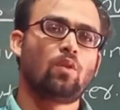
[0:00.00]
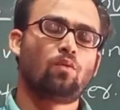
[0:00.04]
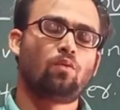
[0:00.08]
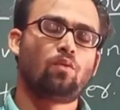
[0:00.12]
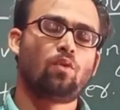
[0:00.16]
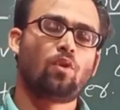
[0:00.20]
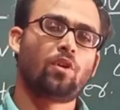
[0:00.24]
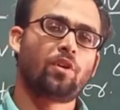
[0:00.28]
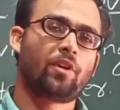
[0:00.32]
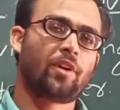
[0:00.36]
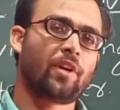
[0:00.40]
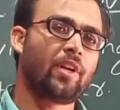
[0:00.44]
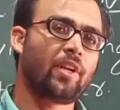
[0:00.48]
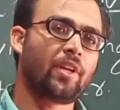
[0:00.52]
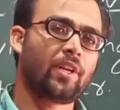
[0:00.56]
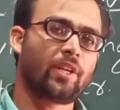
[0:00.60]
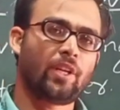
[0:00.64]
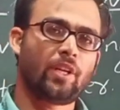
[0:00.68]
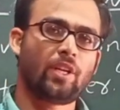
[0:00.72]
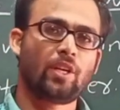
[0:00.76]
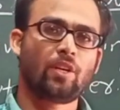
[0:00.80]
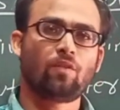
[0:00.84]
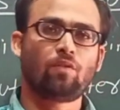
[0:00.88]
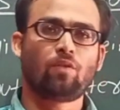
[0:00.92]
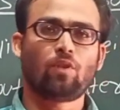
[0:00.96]
for
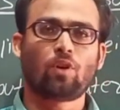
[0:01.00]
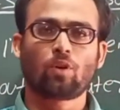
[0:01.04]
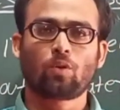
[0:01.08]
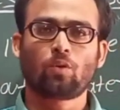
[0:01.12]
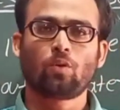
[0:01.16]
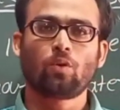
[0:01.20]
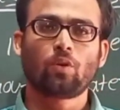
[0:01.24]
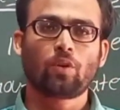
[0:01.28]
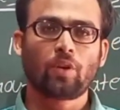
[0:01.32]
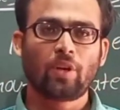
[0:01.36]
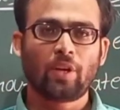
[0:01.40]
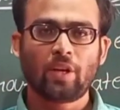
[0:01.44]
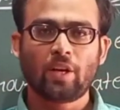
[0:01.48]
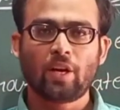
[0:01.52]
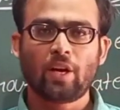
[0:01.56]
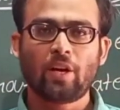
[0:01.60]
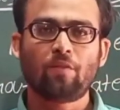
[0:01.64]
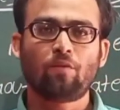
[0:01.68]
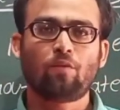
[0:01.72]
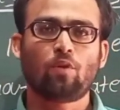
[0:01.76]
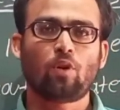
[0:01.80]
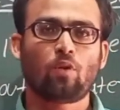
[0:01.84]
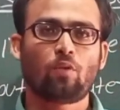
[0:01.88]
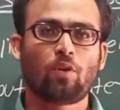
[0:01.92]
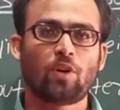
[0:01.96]
drinking, for cooking,
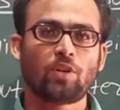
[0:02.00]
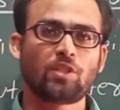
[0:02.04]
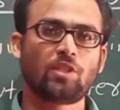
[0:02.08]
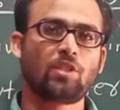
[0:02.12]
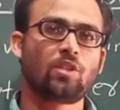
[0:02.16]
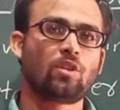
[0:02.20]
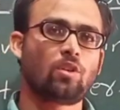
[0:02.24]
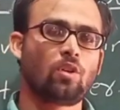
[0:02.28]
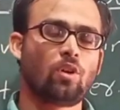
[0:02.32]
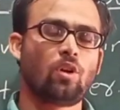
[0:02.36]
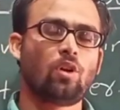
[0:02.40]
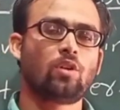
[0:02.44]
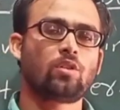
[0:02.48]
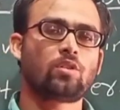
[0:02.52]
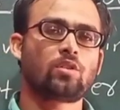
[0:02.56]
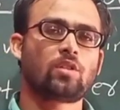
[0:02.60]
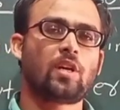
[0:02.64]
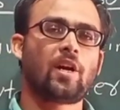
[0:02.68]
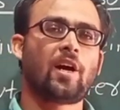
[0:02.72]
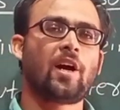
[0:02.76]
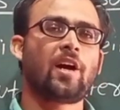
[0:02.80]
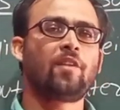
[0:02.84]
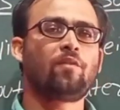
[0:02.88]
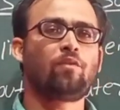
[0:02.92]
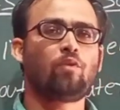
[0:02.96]
and for washing clothes,
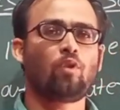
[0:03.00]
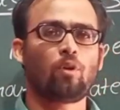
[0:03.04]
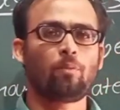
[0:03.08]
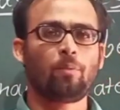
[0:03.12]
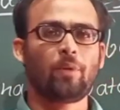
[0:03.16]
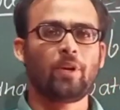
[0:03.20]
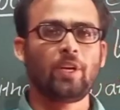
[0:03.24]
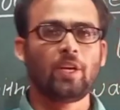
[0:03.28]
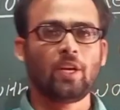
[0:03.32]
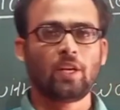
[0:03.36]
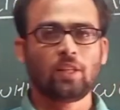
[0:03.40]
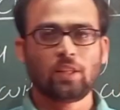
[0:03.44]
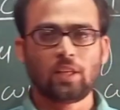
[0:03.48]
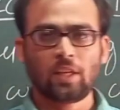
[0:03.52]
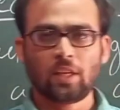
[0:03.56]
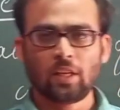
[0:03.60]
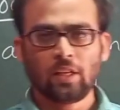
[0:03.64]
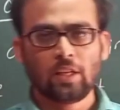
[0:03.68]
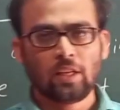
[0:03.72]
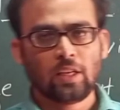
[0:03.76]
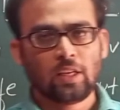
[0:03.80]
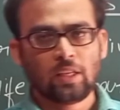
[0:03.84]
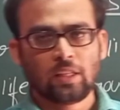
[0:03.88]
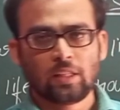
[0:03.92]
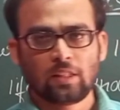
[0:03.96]
and for many
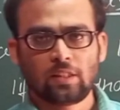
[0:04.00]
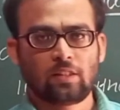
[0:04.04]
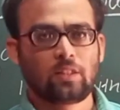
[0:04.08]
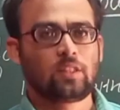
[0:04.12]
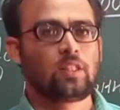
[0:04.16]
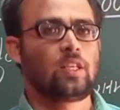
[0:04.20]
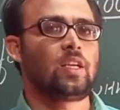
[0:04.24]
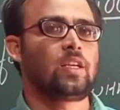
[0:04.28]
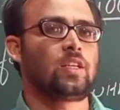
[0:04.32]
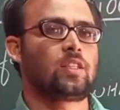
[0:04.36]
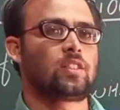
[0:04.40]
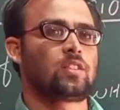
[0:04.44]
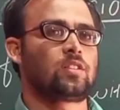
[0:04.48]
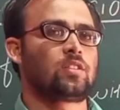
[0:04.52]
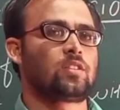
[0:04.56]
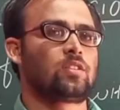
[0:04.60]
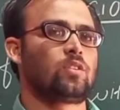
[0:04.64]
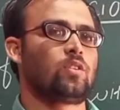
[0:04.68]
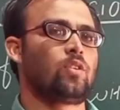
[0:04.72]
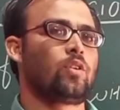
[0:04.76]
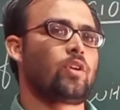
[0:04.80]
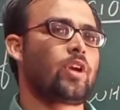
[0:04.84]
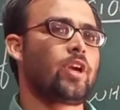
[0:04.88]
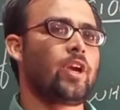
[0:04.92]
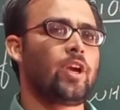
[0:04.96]
other things.
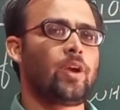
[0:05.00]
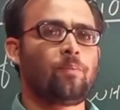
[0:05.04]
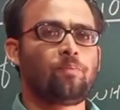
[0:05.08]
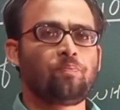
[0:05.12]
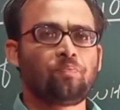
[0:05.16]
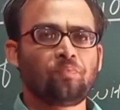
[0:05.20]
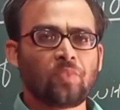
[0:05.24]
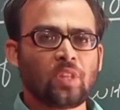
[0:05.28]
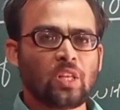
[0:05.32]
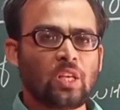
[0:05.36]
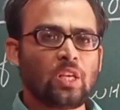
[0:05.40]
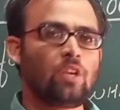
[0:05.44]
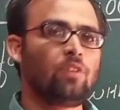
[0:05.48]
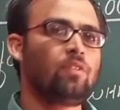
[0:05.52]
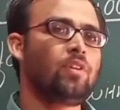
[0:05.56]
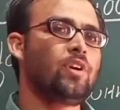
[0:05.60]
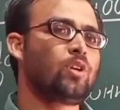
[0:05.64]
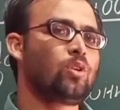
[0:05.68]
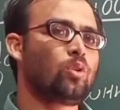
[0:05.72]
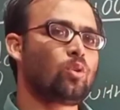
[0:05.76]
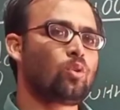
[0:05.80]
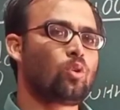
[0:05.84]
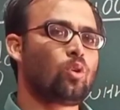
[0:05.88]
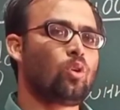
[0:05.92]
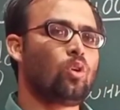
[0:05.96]
Okay,
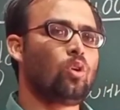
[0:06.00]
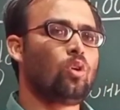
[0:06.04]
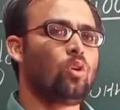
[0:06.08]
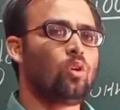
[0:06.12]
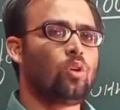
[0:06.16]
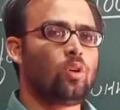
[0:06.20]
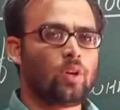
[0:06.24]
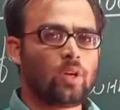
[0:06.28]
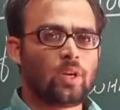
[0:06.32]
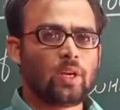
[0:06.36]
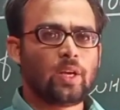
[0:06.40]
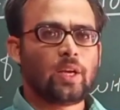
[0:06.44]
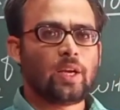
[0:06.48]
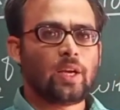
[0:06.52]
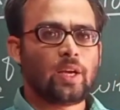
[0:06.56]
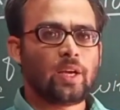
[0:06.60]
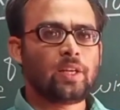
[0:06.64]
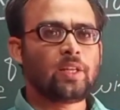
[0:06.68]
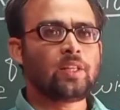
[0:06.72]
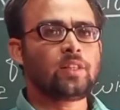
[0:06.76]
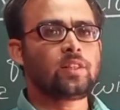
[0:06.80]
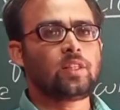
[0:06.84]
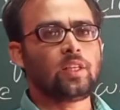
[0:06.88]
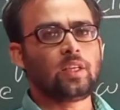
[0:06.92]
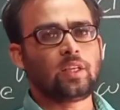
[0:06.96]
even to grow
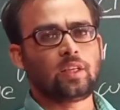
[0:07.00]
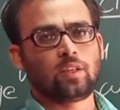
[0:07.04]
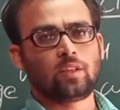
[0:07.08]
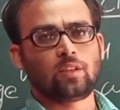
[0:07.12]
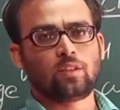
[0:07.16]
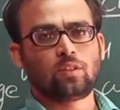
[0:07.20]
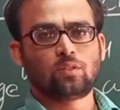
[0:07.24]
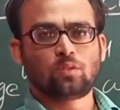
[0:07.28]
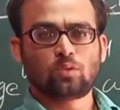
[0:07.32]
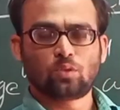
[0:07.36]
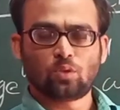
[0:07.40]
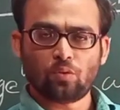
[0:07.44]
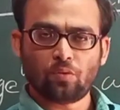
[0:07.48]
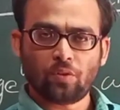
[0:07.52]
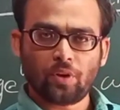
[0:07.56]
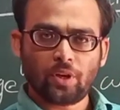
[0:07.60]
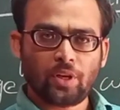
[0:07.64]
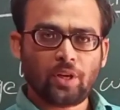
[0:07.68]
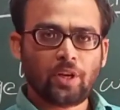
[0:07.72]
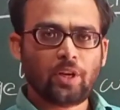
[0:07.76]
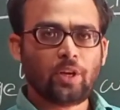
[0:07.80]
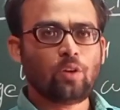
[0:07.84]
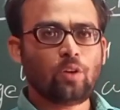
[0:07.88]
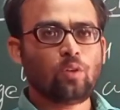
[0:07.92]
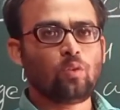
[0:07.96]
anything, so we
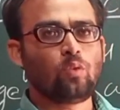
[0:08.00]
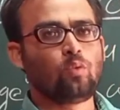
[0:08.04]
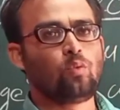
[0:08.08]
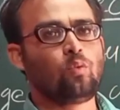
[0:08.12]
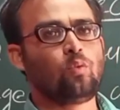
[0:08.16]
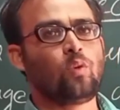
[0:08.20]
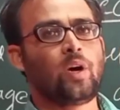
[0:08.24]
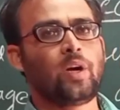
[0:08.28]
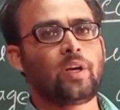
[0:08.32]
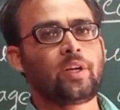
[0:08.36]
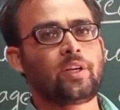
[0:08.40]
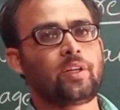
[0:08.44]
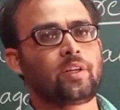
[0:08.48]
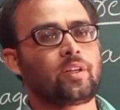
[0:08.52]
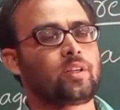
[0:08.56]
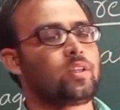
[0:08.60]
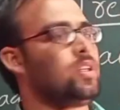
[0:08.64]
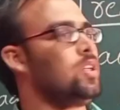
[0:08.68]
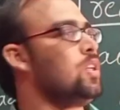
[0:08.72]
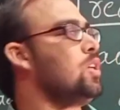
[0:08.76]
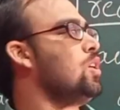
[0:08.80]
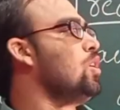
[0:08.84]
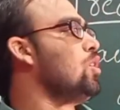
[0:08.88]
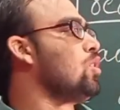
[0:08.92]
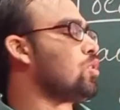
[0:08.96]
need water.
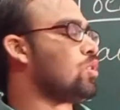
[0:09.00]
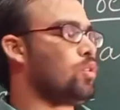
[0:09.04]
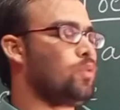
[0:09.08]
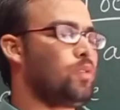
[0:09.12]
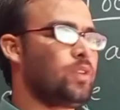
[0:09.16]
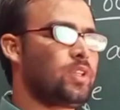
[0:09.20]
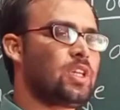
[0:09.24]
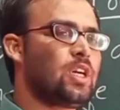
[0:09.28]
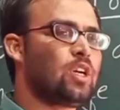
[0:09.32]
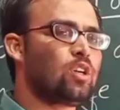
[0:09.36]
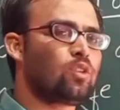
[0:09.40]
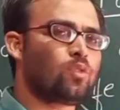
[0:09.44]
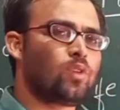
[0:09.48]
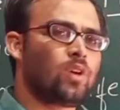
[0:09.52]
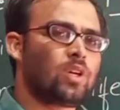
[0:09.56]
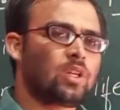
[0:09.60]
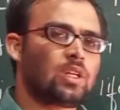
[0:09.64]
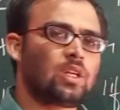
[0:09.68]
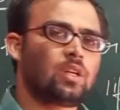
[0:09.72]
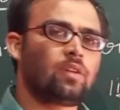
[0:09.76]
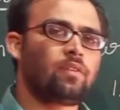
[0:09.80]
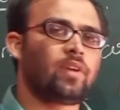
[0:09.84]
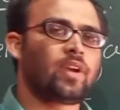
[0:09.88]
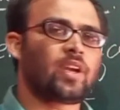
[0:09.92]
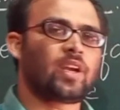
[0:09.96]
So without
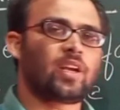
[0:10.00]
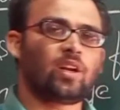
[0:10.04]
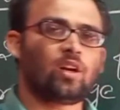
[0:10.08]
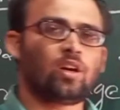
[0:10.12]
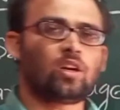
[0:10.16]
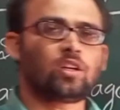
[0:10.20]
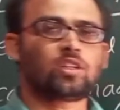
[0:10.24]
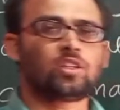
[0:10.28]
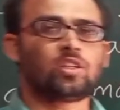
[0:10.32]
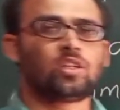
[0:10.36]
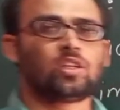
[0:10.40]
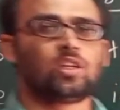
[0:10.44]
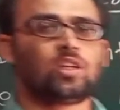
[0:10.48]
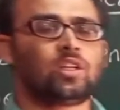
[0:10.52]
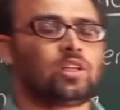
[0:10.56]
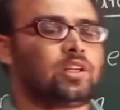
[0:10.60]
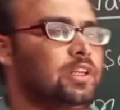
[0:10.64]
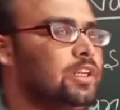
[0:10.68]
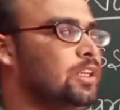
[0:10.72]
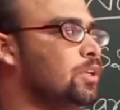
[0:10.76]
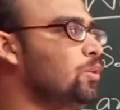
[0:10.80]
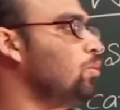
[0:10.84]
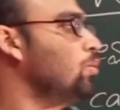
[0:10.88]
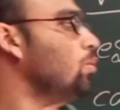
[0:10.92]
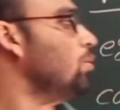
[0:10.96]
water we cannot
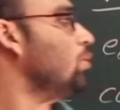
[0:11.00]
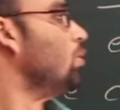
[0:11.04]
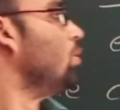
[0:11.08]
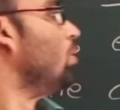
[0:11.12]
live.